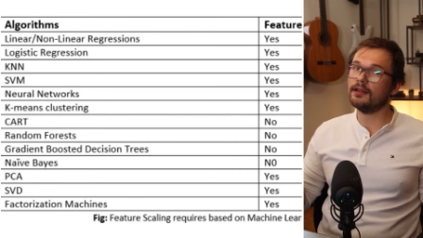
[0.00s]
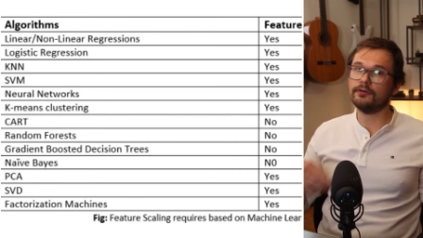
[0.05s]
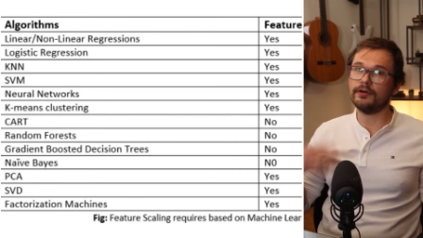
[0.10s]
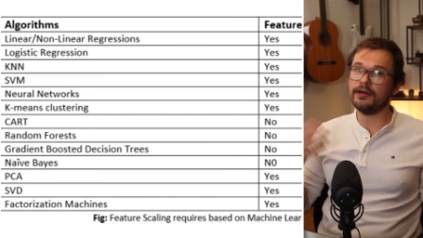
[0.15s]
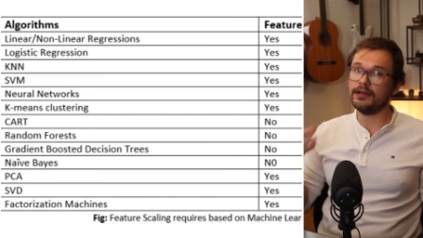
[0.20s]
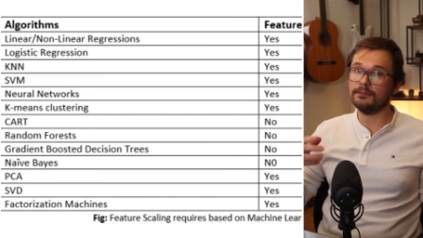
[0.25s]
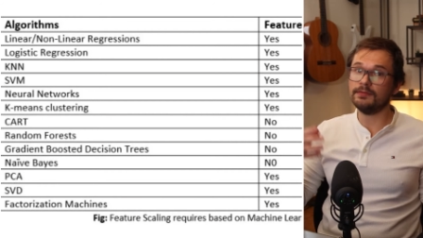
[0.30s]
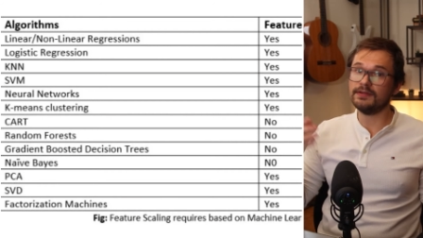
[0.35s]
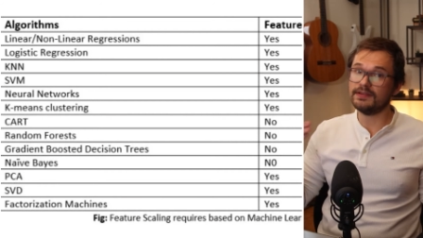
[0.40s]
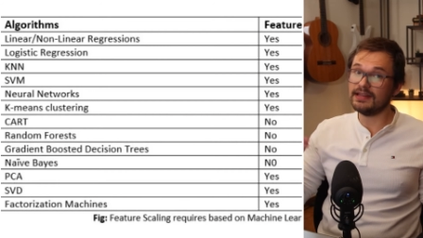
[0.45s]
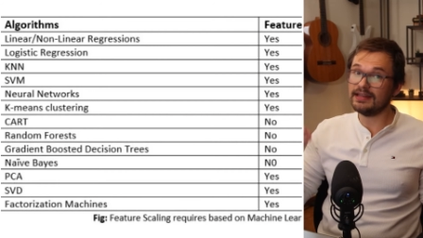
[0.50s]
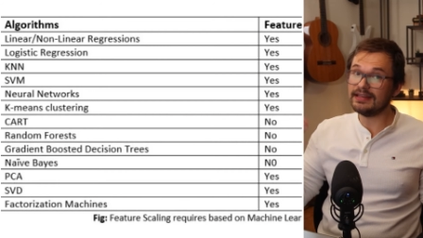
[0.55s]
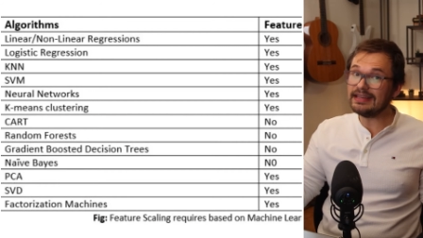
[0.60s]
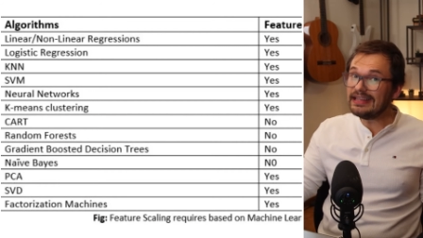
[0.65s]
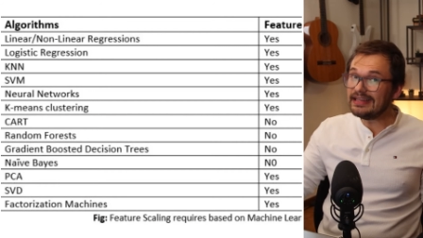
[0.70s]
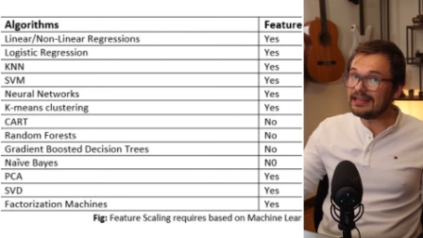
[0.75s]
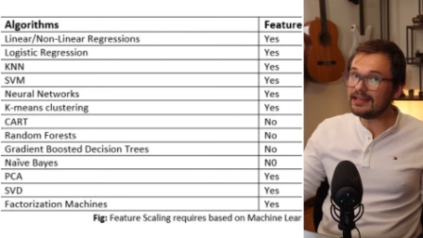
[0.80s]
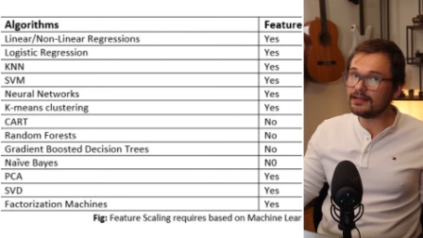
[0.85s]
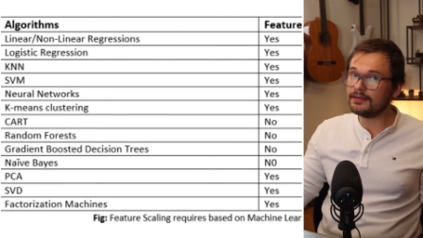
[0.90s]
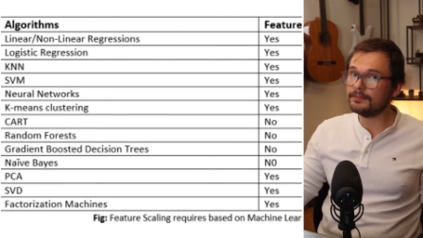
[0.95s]
algorithms
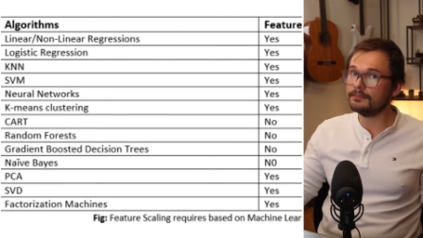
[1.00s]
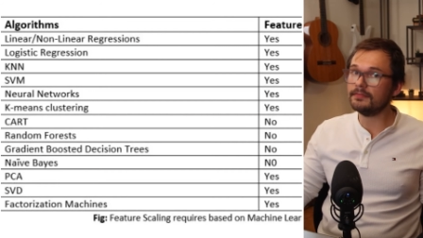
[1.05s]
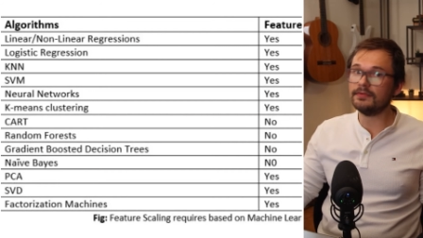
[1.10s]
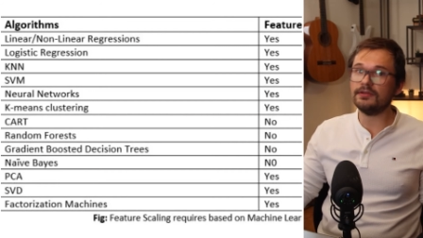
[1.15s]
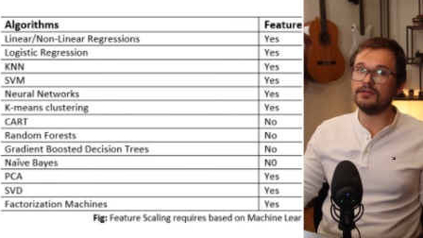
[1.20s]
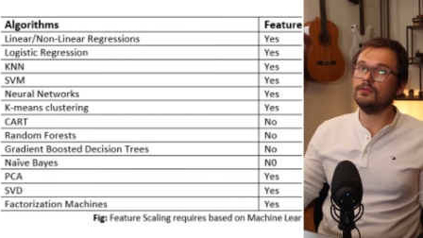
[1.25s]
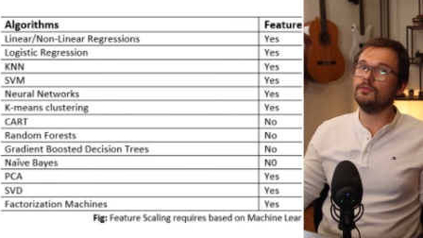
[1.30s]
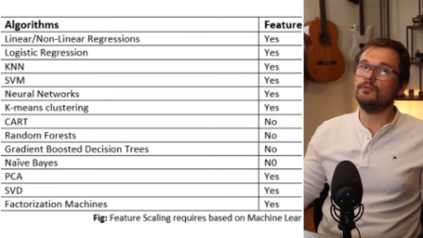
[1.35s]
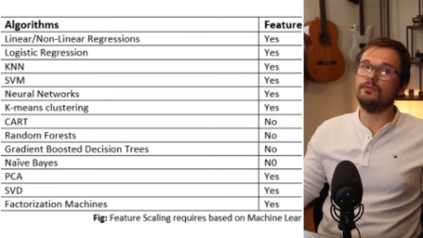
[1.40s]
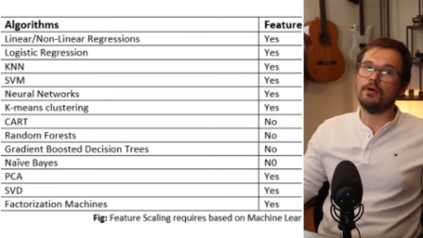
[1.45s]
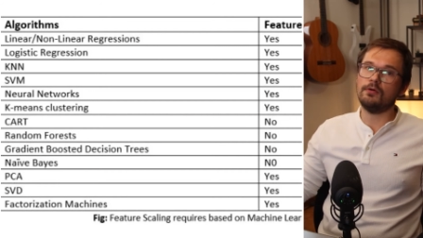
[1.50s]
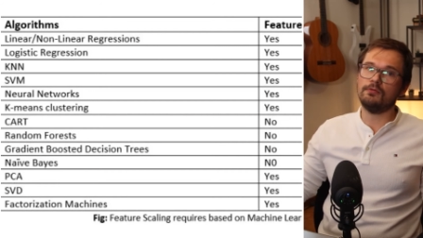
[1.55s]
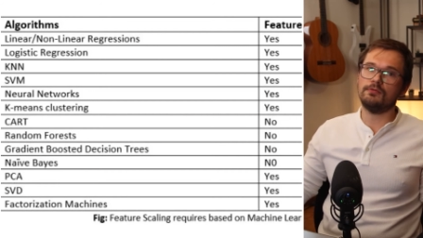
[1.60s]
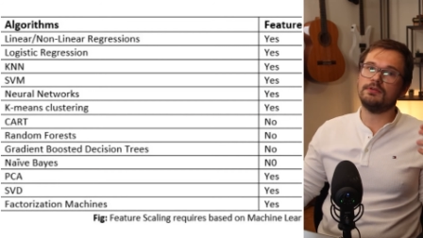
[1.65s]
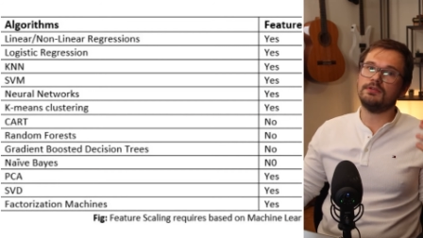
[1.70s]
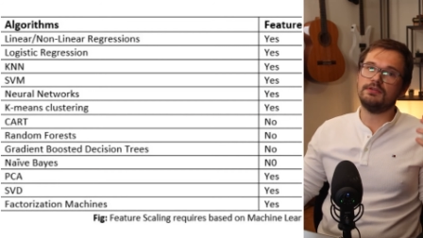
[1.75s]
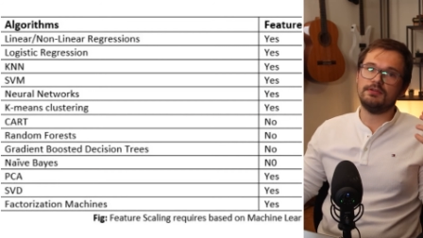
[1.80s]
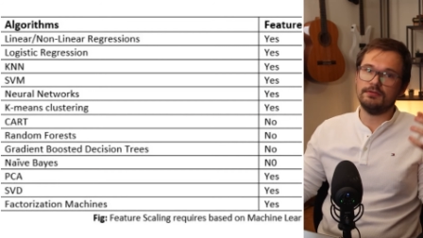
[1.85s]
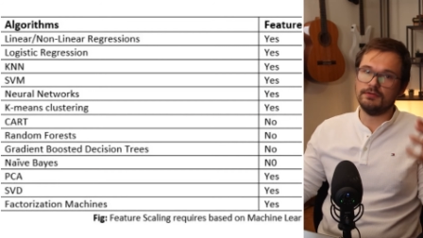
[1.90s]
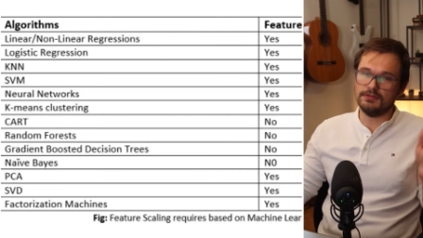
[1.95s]
that need it, you
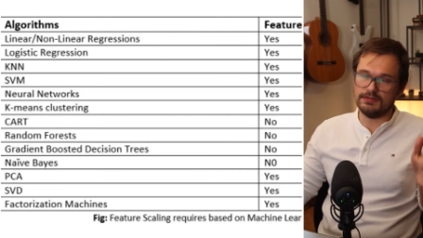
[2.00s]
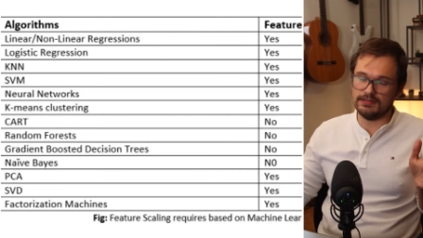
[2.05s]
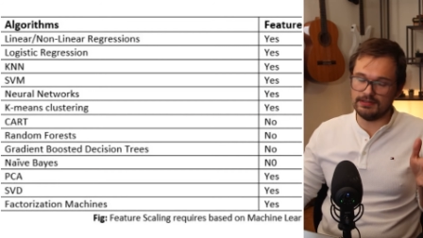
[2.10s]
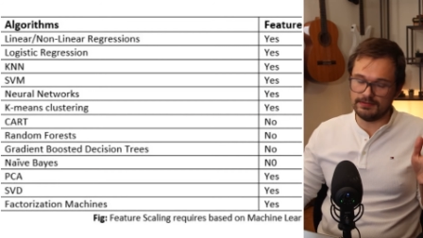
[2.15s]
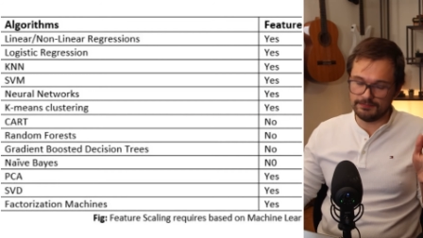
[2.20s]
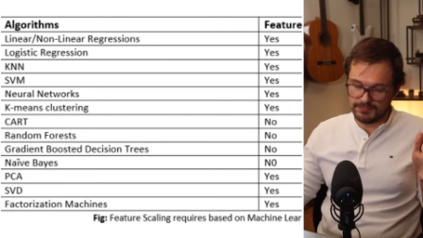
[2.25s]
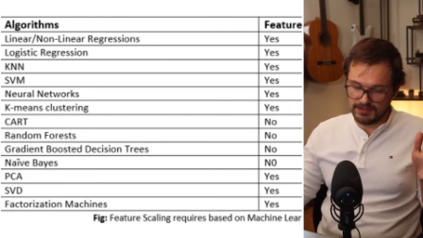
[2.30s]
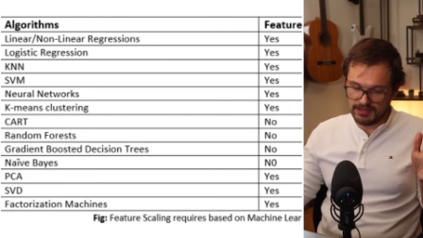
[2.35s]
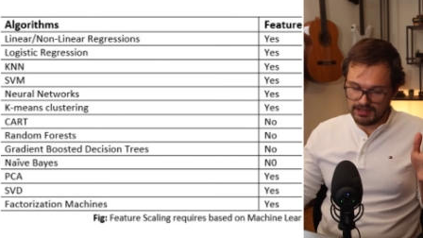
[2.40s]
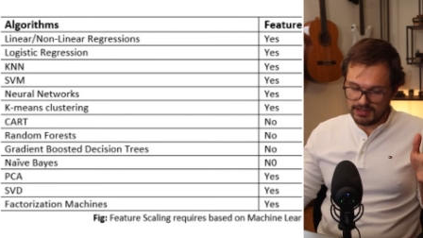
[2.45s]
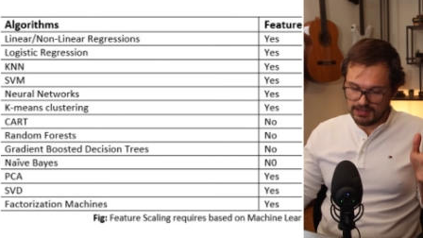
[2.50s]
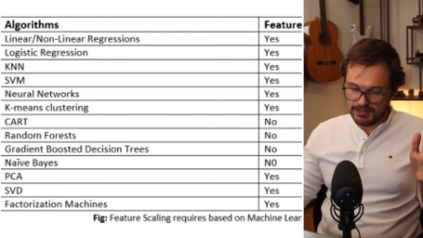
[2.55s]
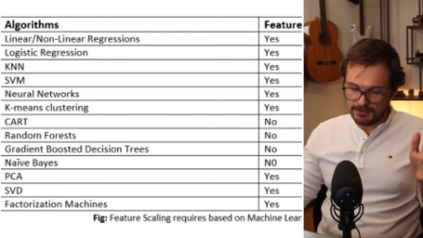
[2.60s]
won't use it.